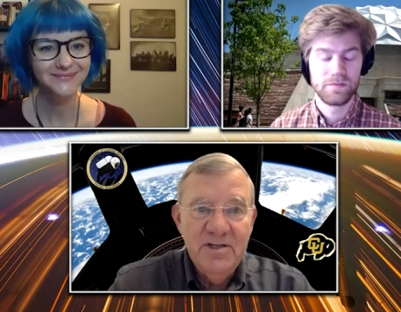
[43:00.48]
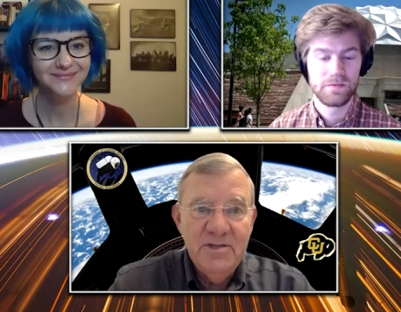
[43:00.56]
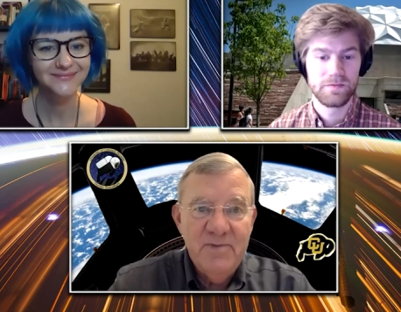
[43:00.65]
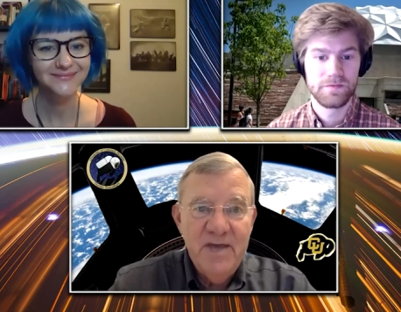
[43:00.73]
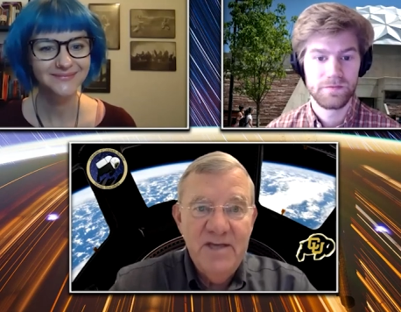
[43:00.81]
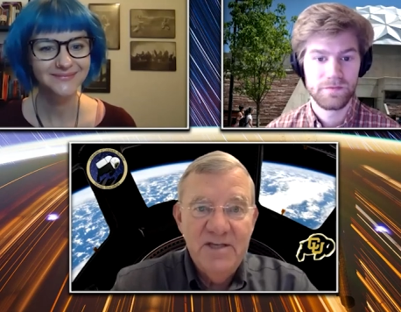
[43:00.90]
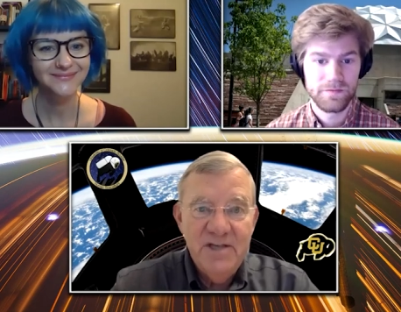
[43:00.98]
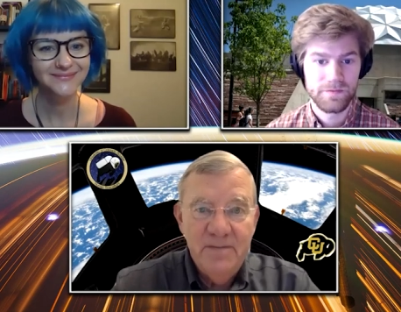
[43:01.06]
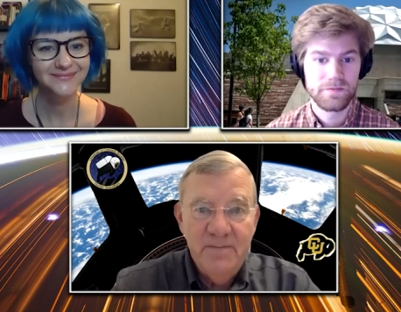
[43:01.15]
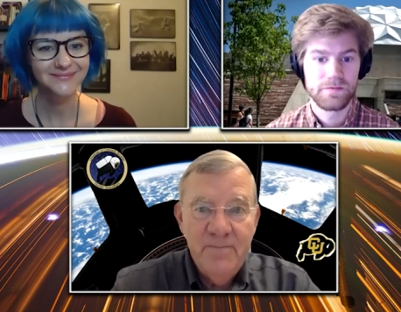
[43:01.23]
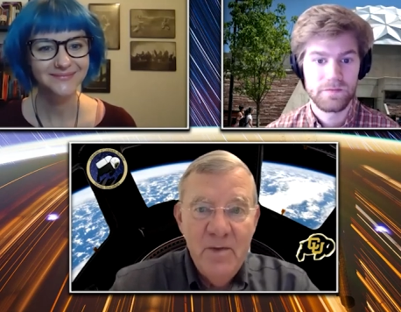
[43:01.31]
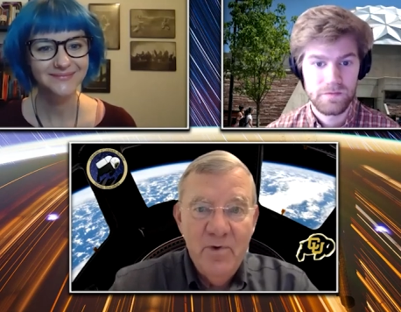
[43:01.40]
Speaker 1: space. And
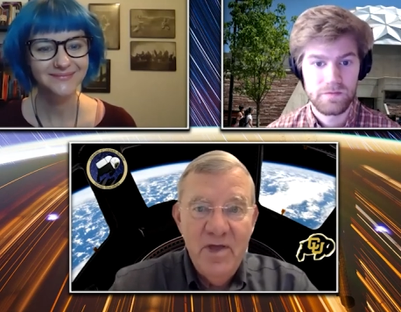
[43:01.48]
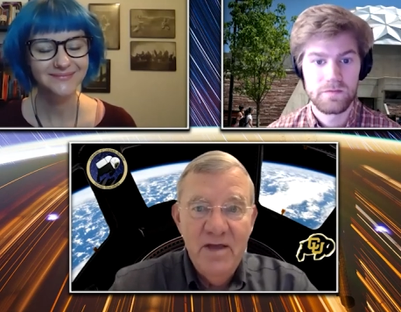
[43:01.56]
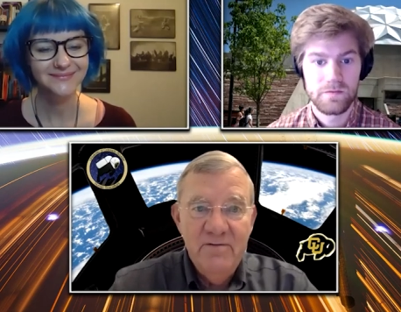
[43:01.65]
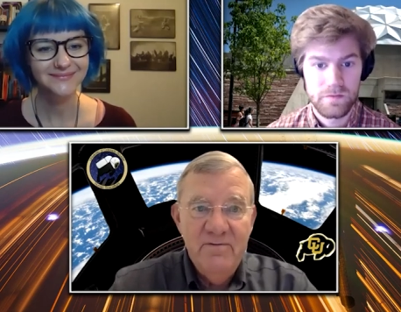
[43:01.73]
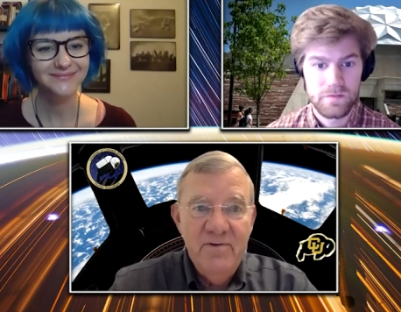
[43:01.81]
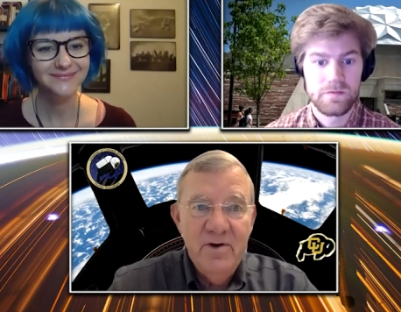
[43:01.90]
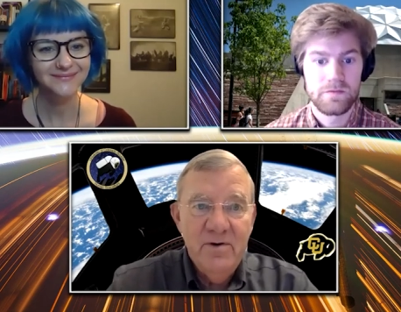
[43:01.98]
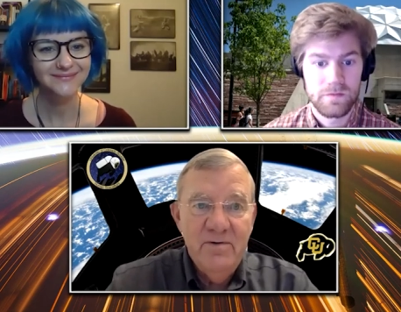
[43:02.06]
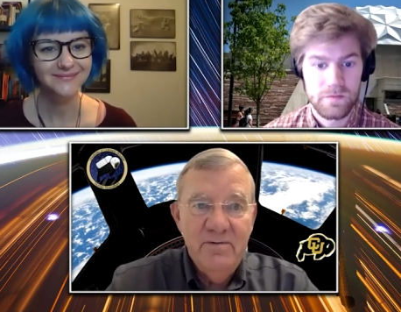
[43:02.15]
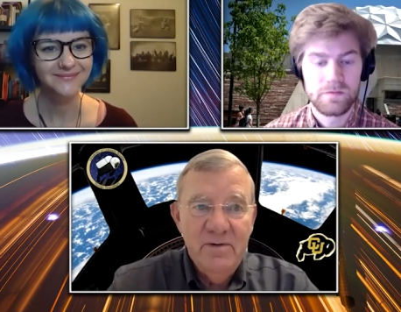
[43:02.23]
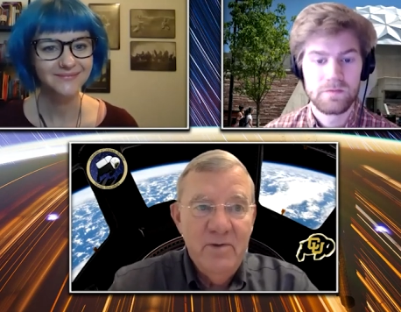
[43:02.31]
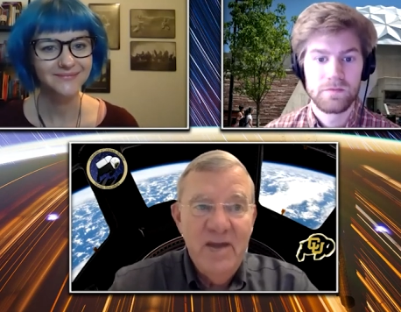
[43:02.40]
we had
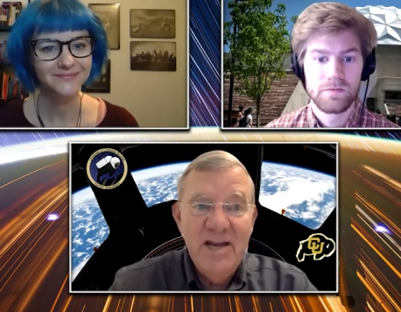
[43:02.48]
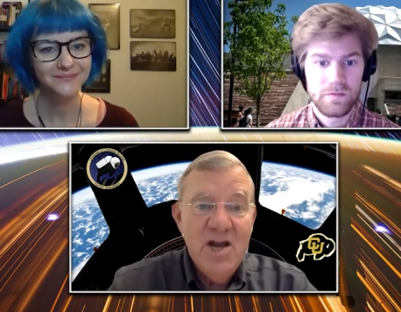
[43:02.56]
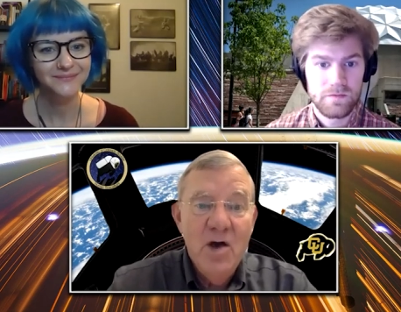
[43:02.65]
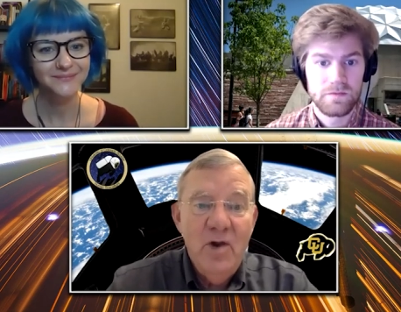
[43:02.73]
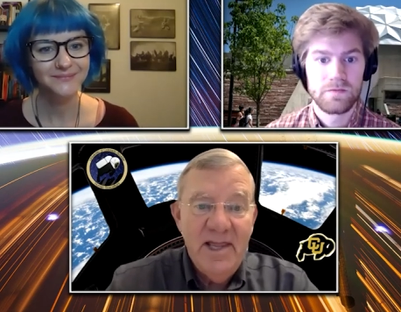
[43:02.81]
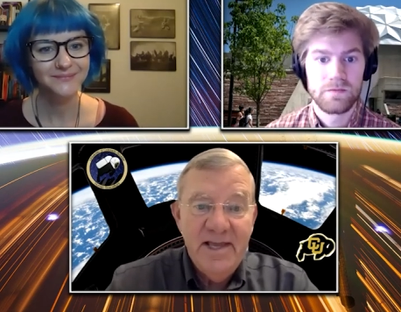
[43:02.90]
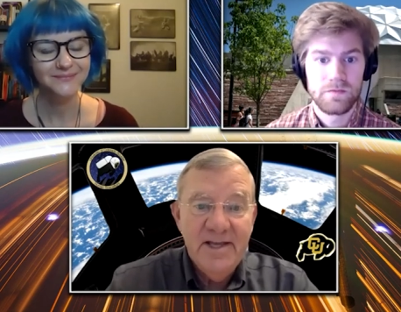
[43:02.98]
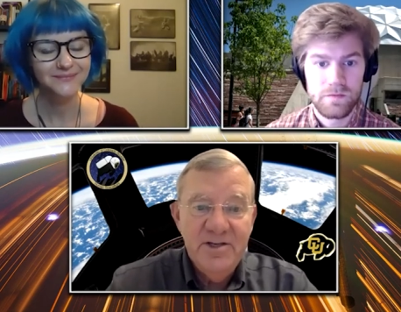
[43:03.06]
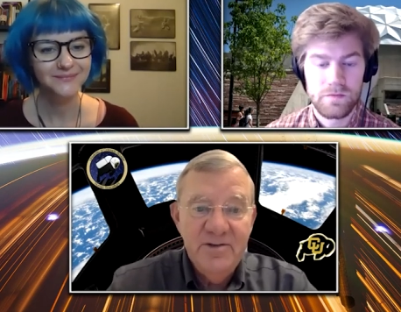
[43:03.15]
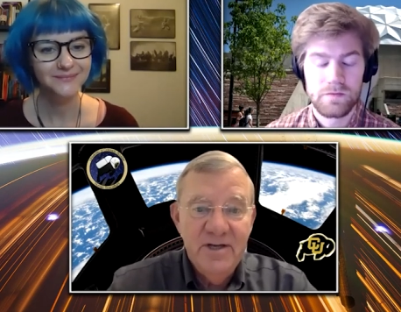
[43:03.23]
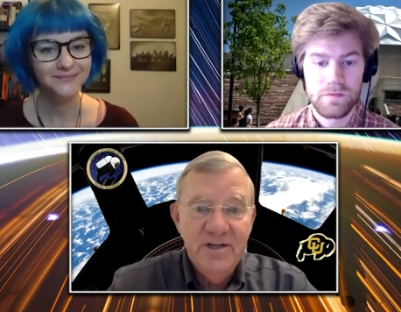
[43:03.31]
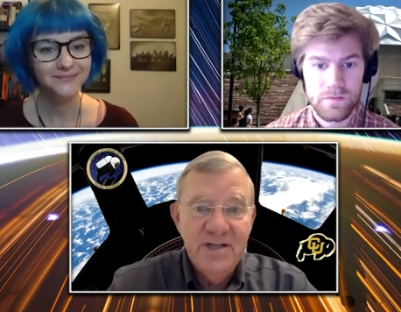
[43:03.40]
we had no leakage
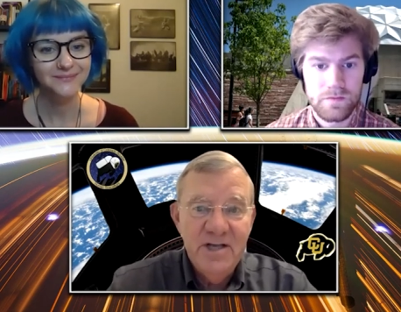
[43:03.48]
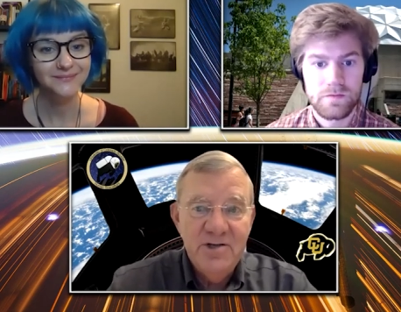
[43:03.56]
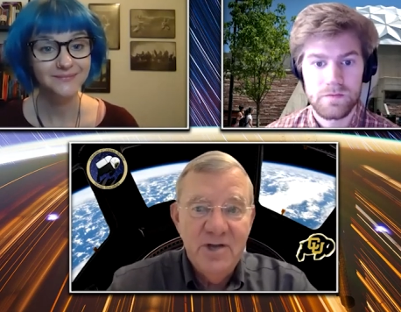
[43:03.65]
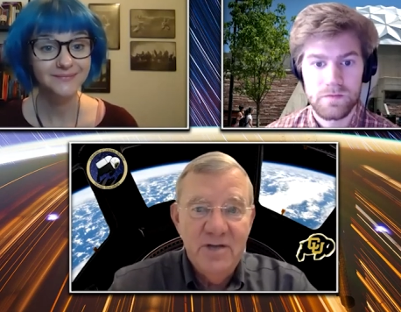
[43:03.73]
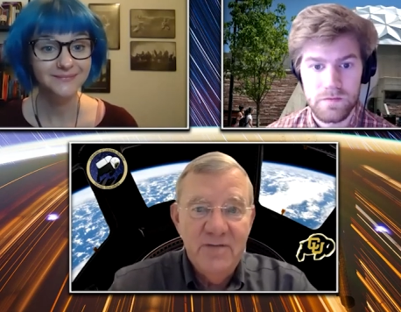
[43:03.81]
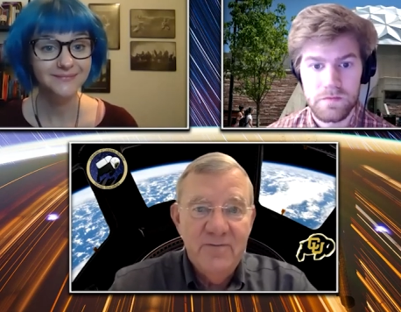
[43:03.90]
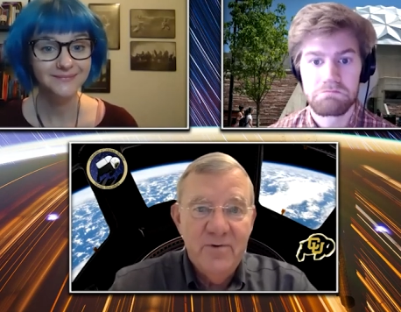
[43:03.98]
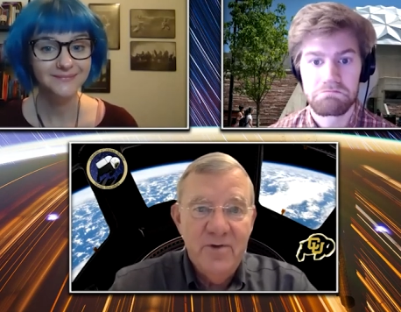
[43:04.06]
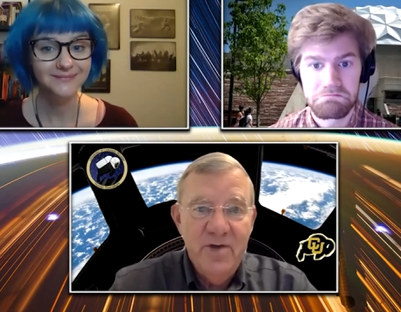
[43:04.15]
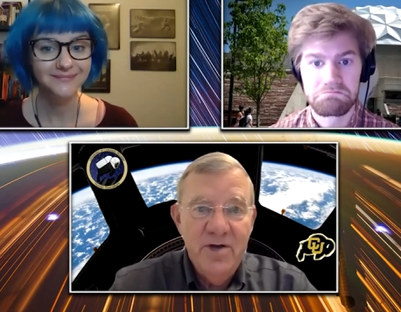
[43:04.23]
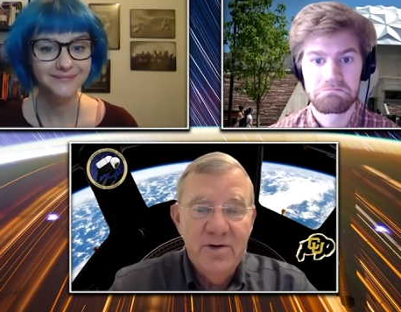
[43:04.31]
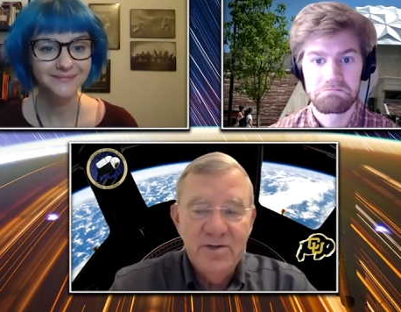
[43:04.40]
essentially for
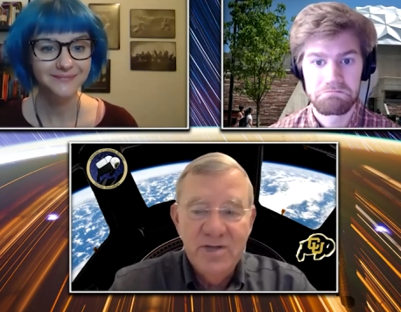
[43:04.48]
years.